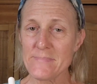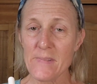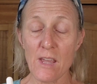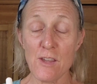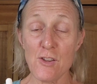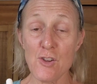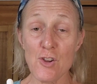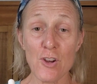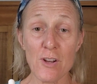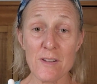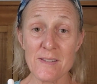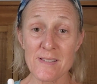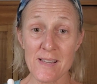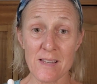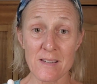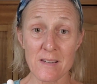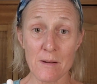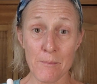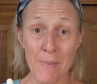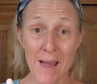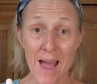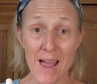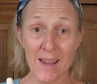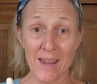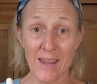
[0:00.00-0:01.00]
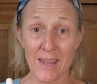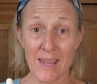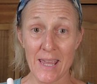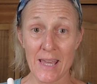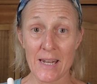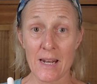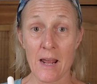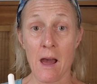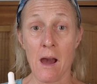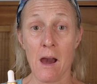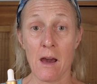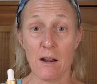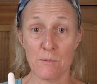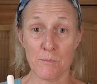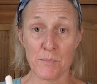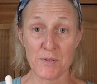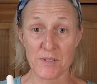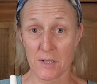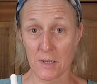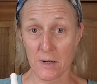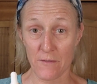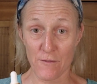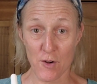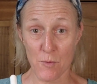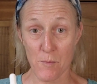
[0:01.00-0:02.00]
you can send it back and get 100%
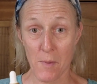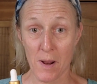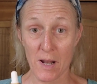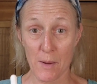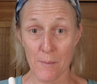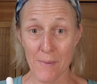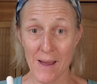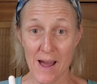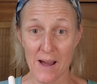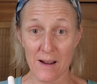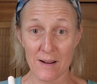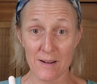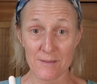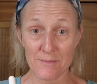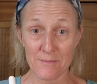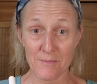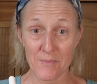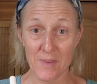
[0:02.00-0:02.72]
of your money back.